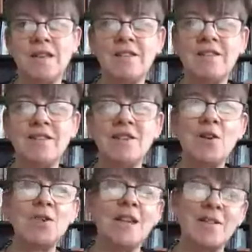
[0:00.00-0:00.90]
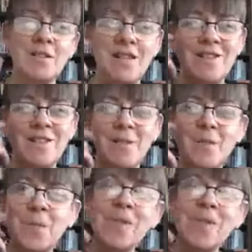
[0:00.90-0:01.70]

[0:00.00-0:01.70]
in this lockdown season.